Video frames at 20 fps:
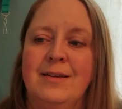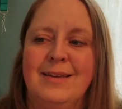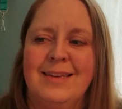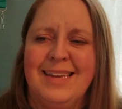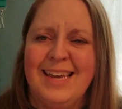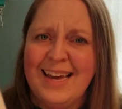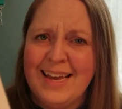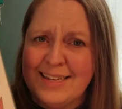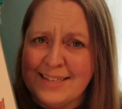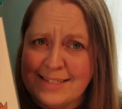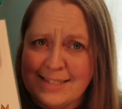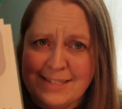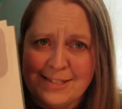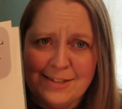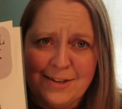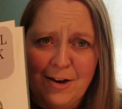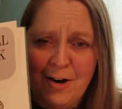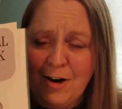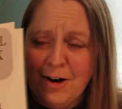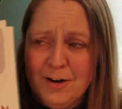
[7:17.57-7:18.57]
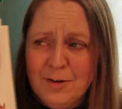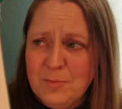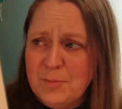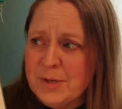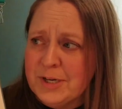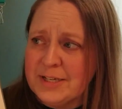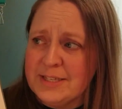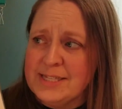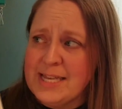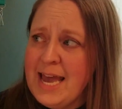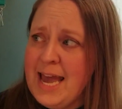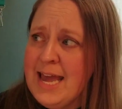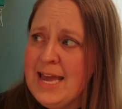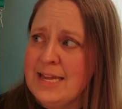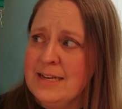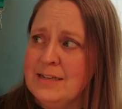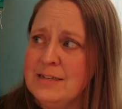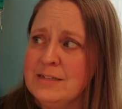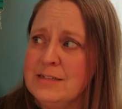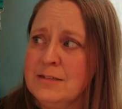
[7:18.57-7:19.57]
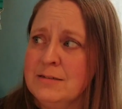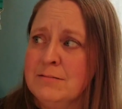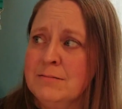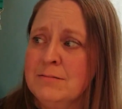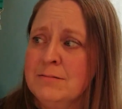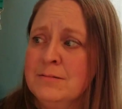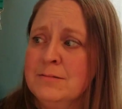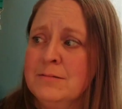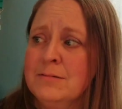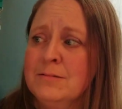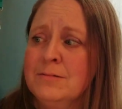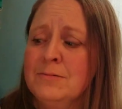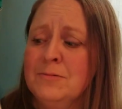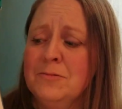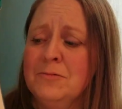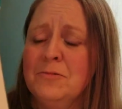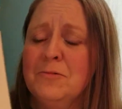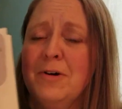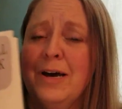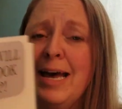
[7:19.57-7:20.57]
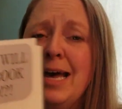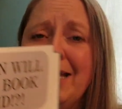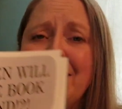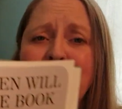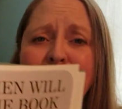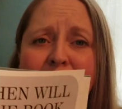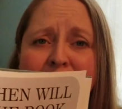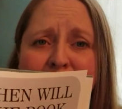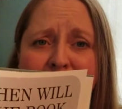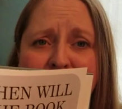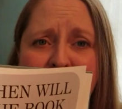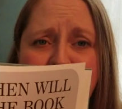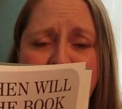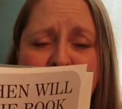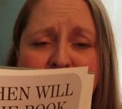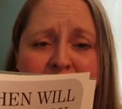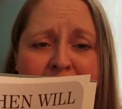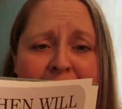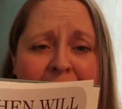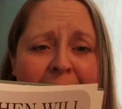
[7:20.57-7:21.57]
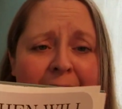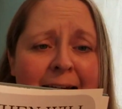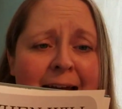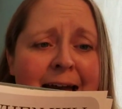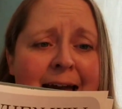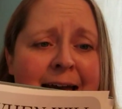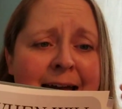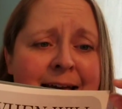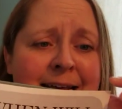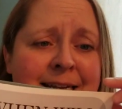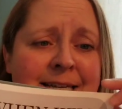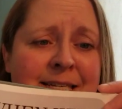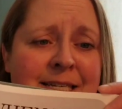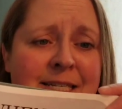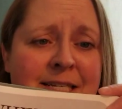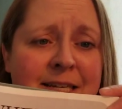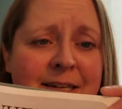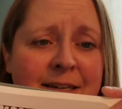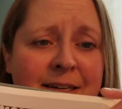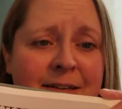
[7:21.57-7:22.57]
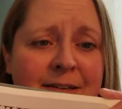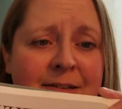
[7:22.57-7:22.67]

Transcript: Yes, all books end. When will the book end?